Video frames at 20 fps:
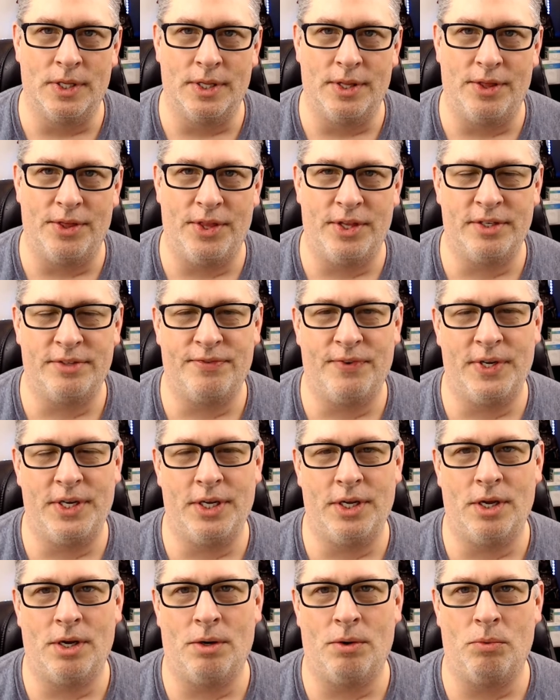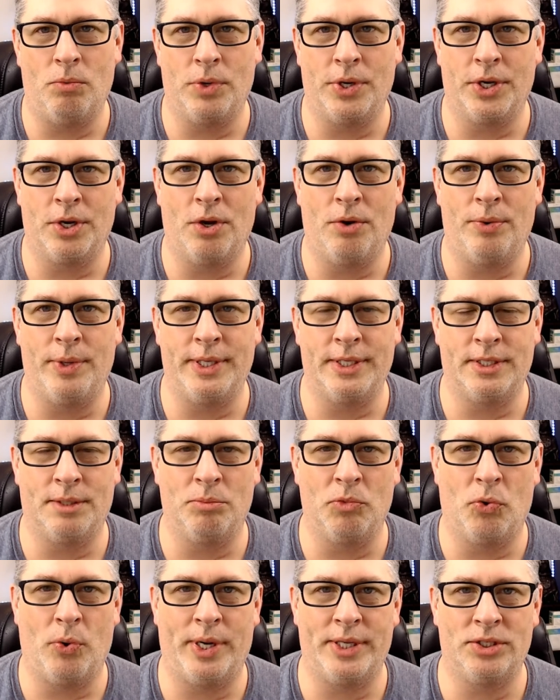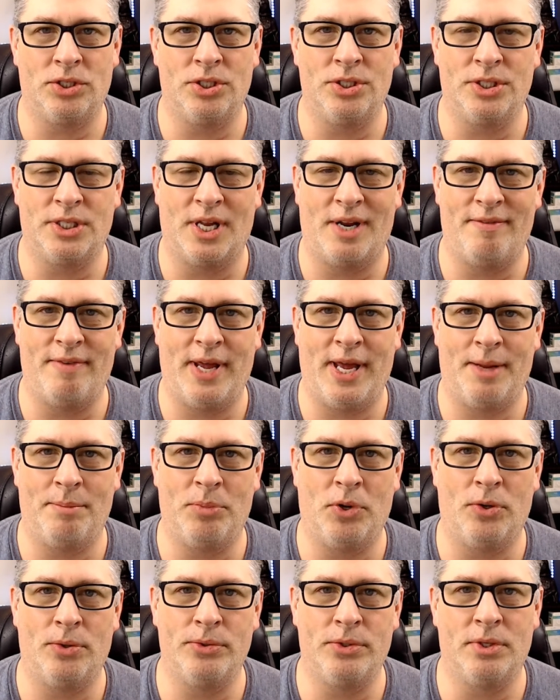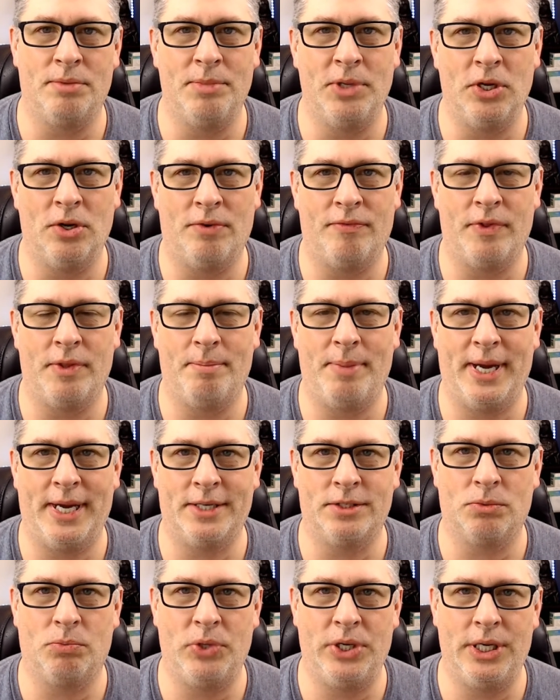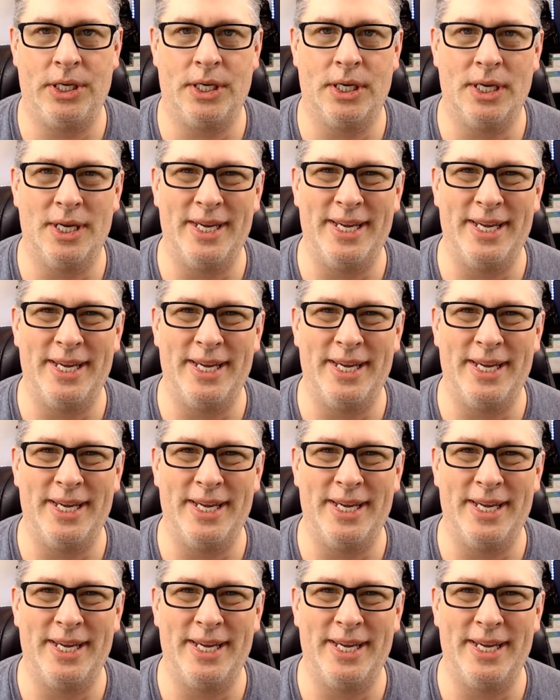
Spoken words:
This video, we're going to go into some questions that I've had posed to me over the past week,